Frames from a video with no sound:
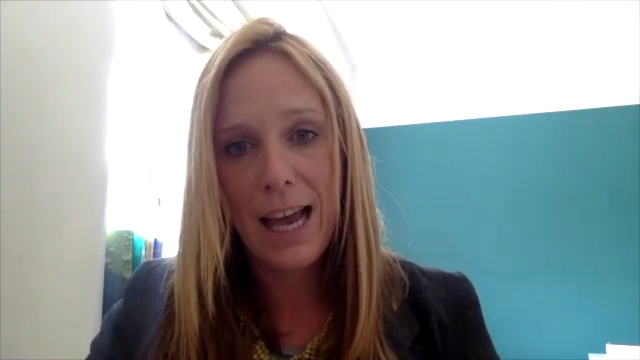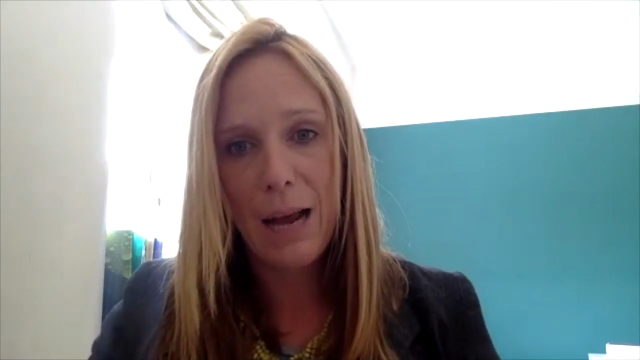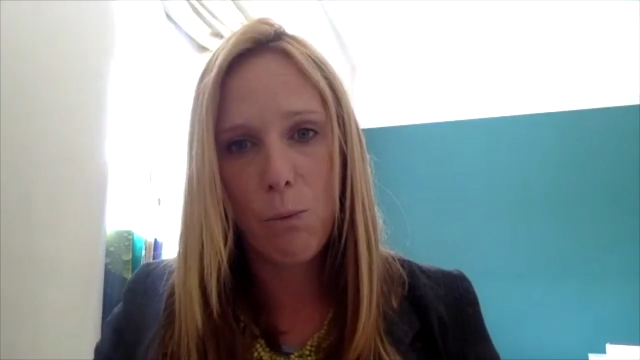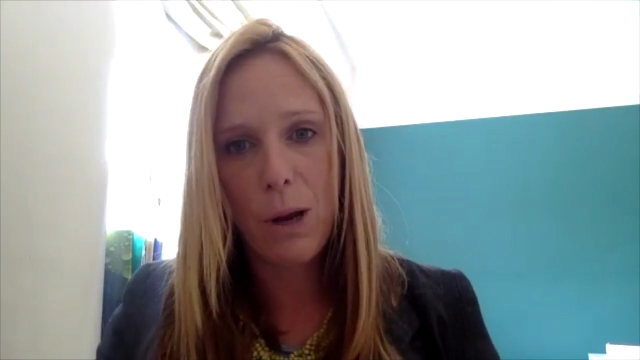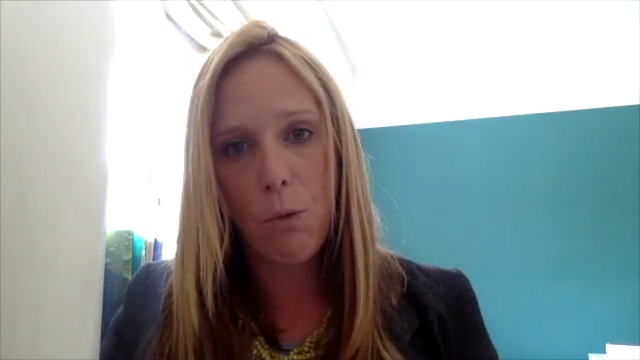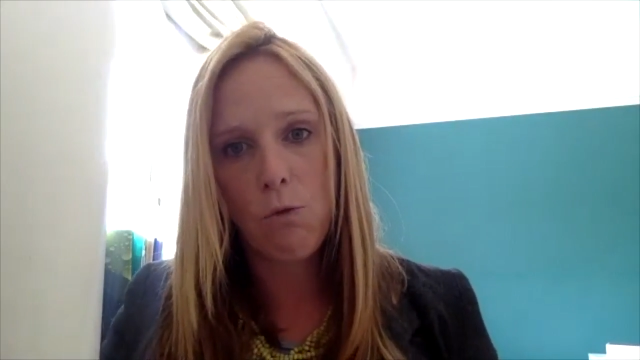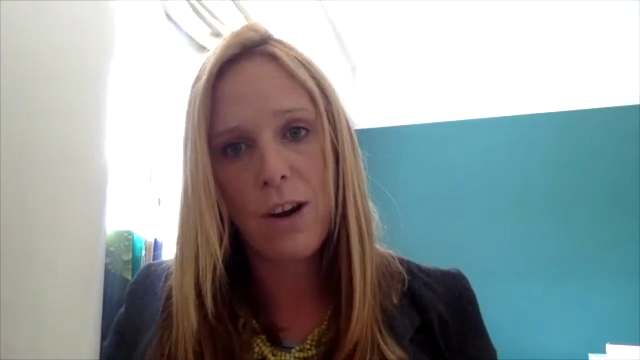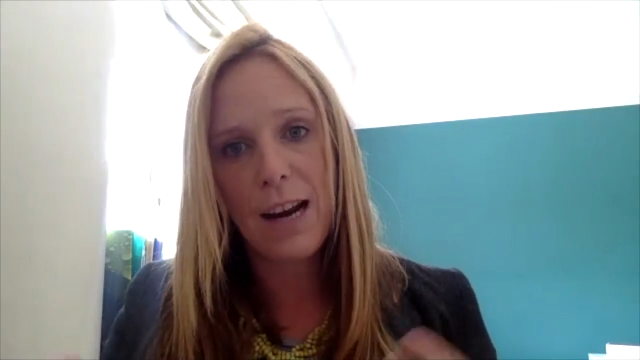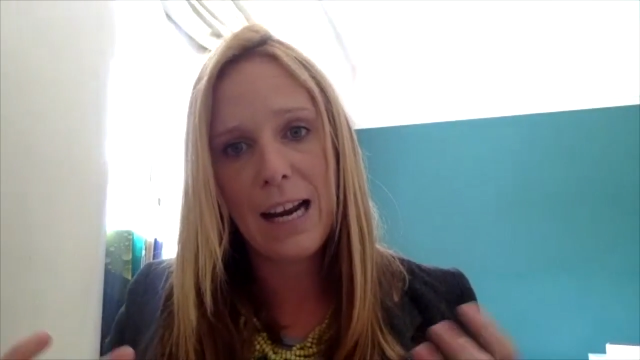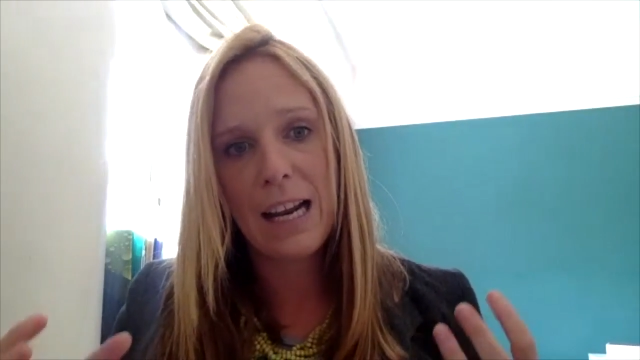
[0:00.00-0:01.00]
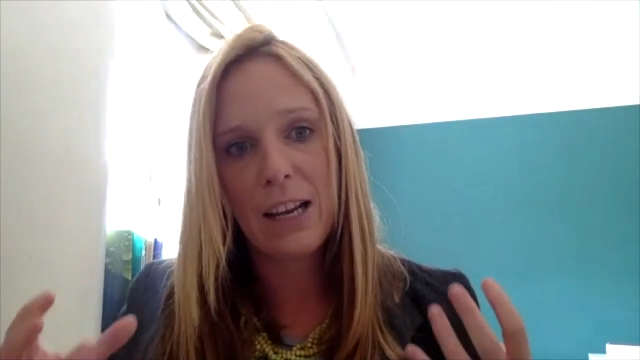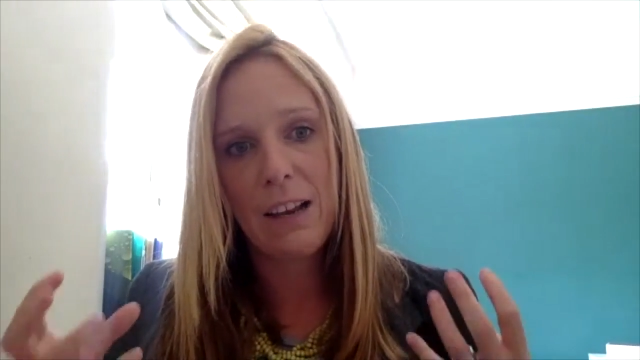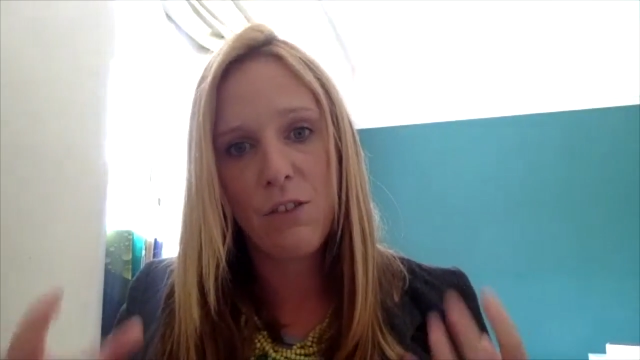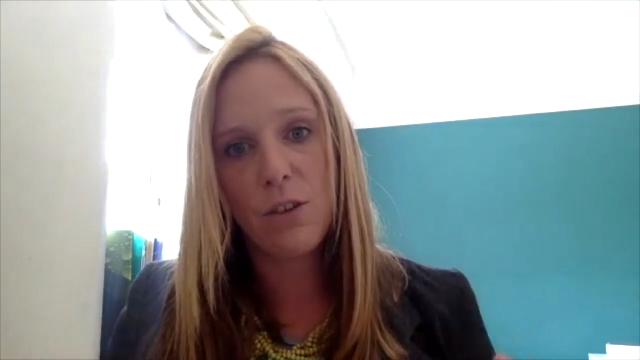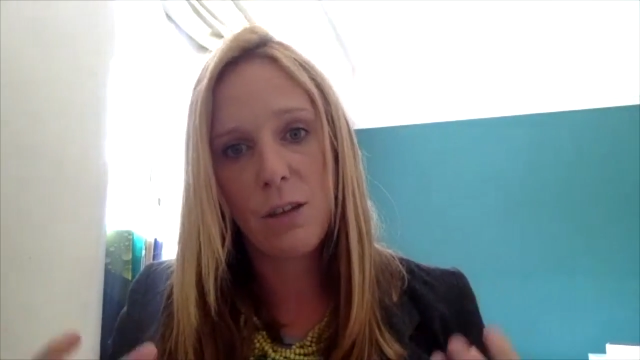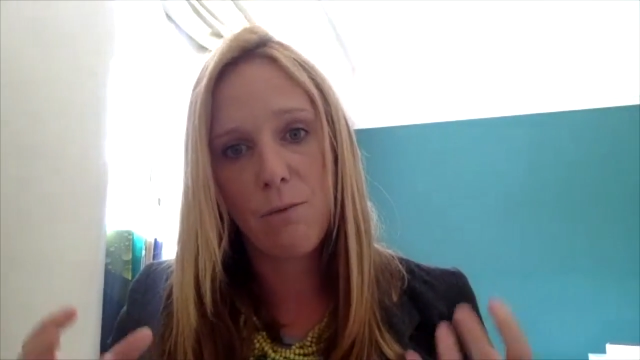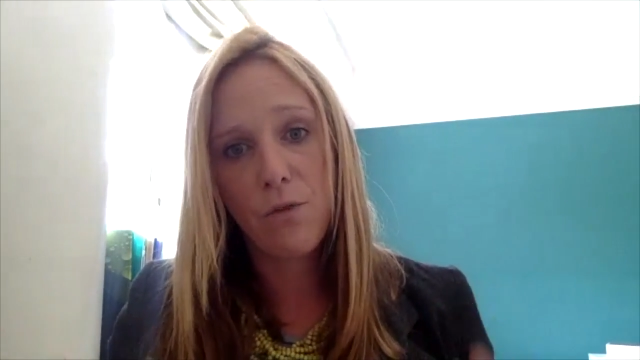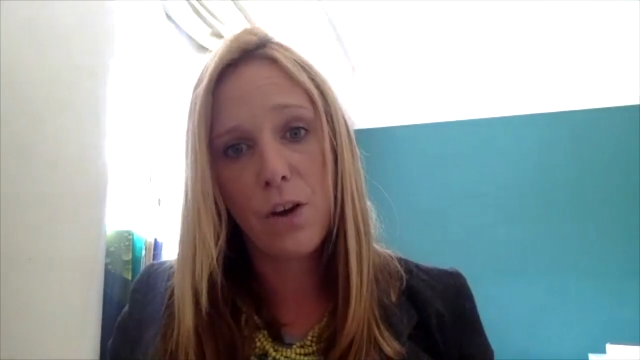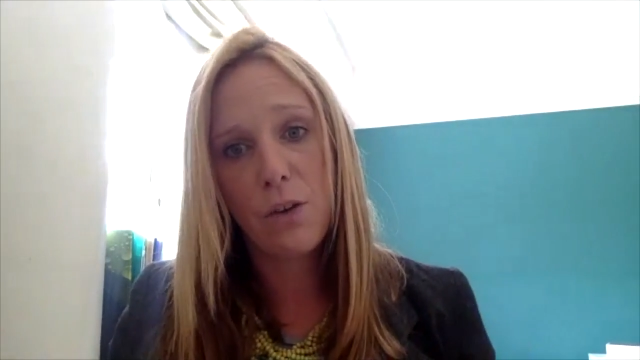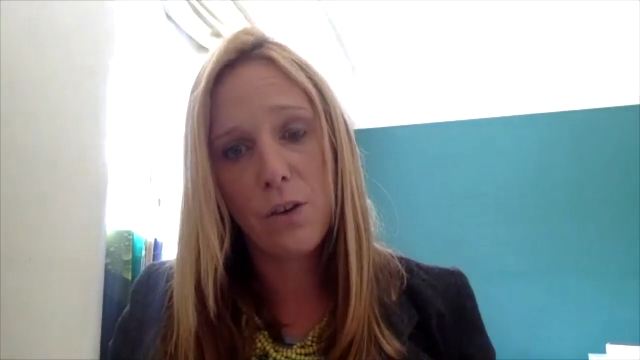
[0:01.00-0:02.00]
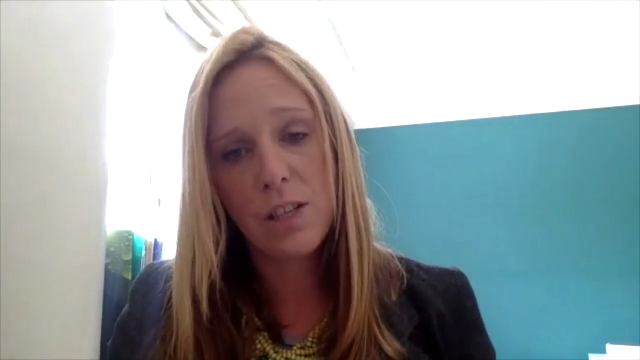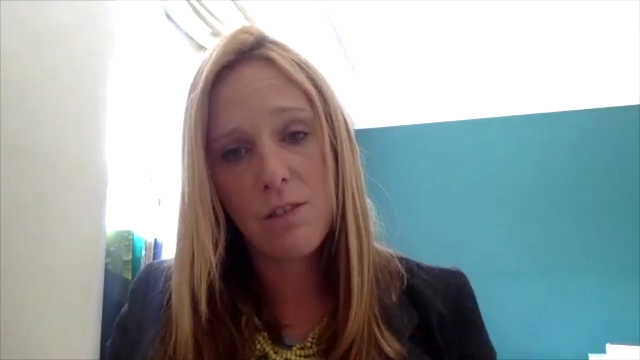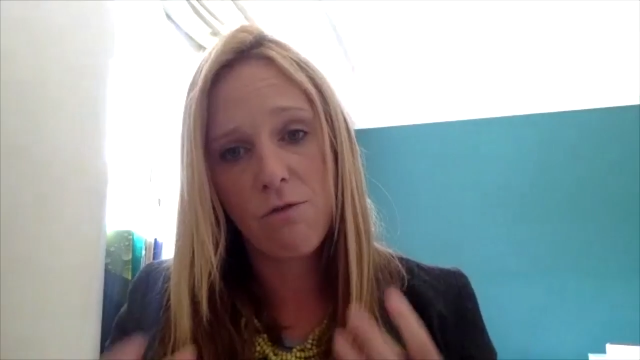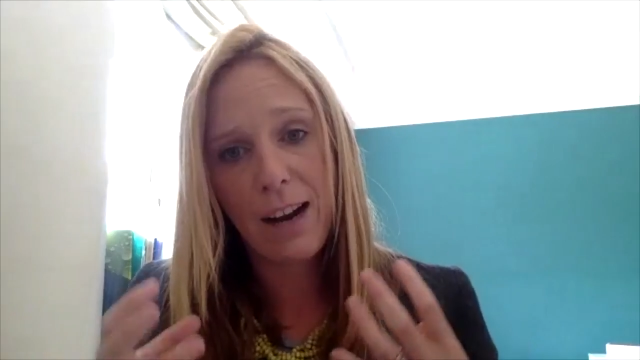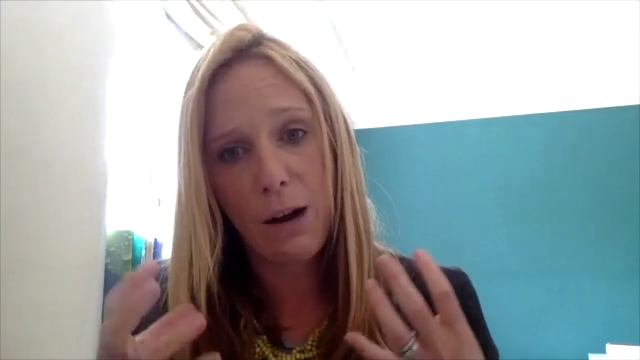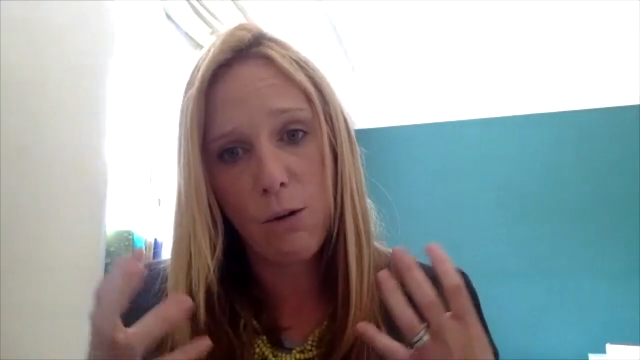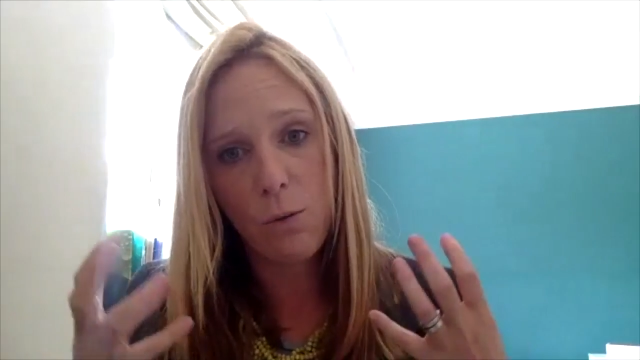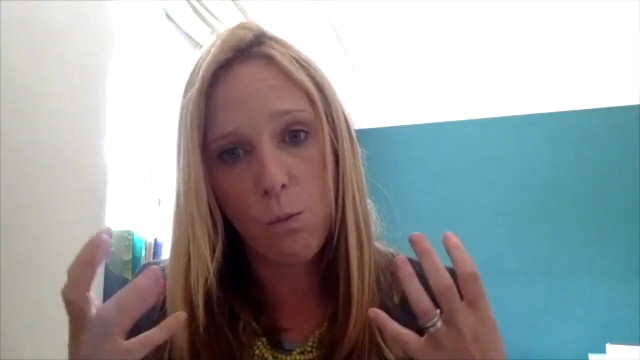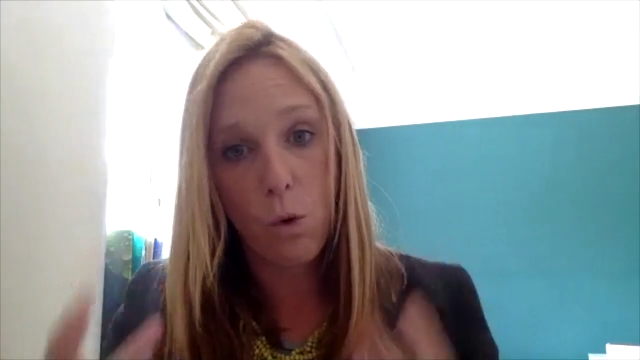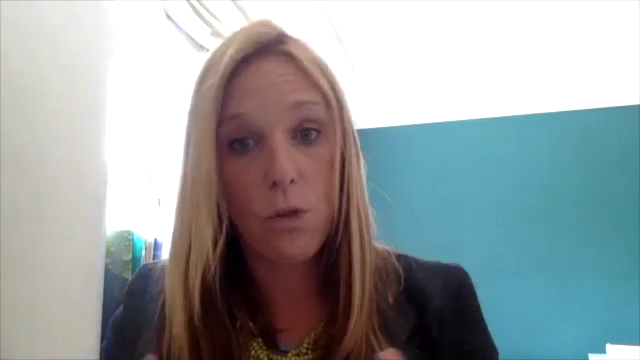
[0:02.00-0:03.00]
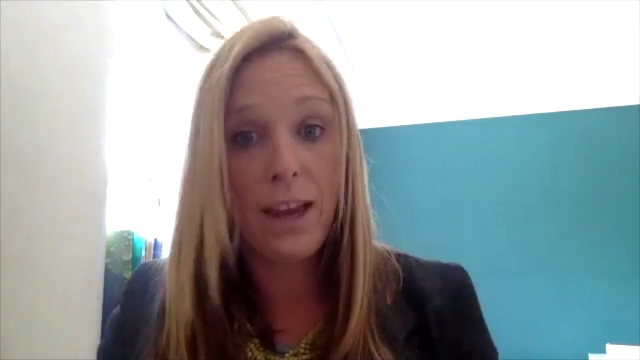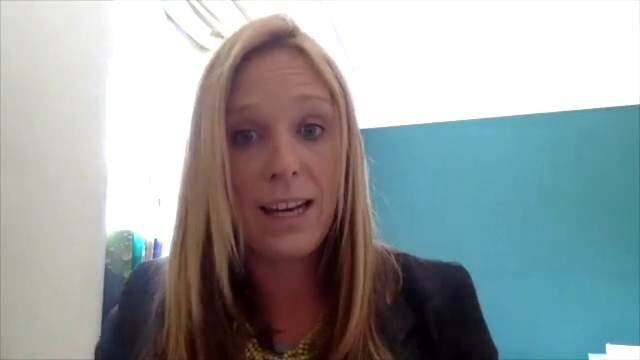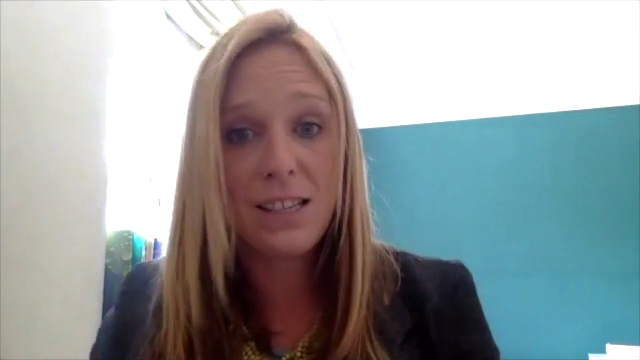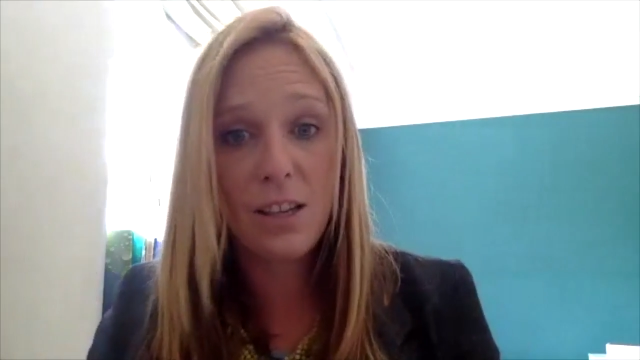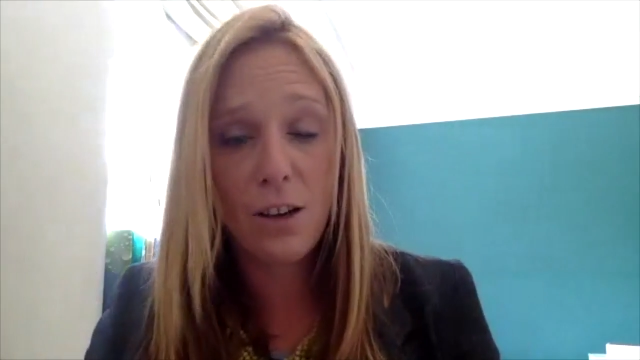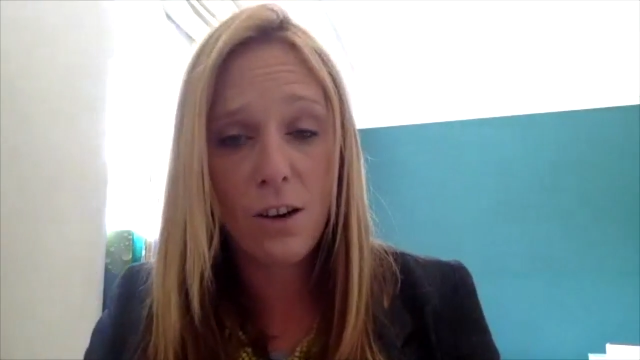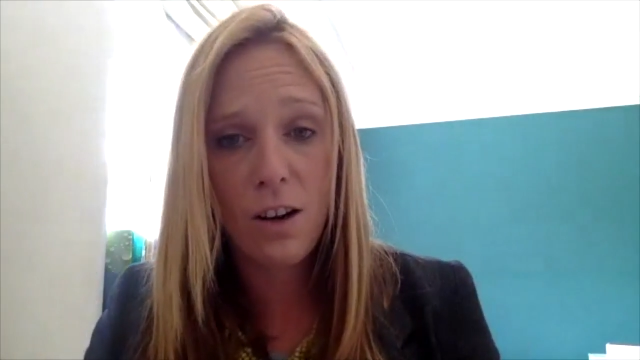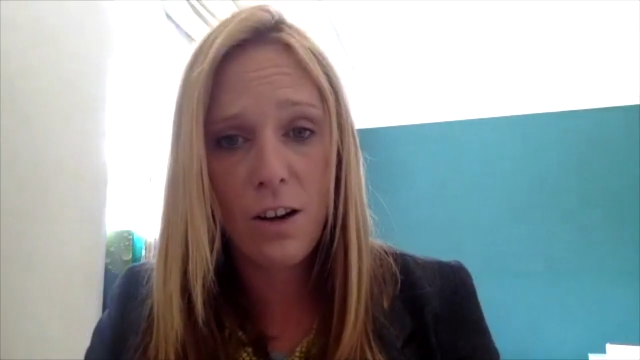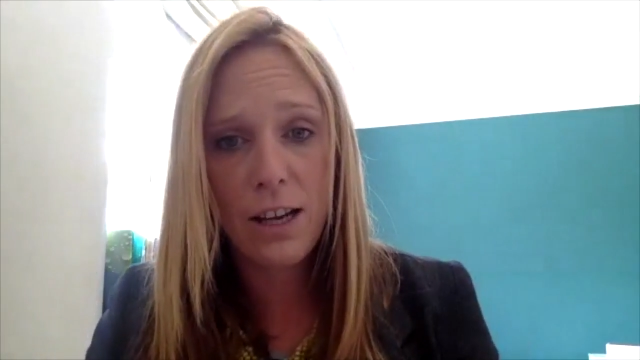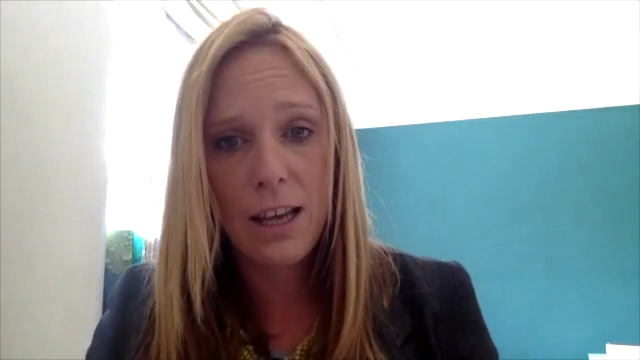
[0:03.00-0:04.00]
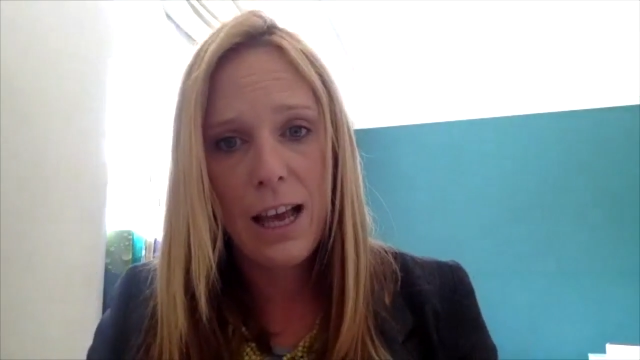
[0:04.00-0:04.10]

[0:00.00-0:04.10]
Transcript: and we will really give you some focus around what that needs to look like,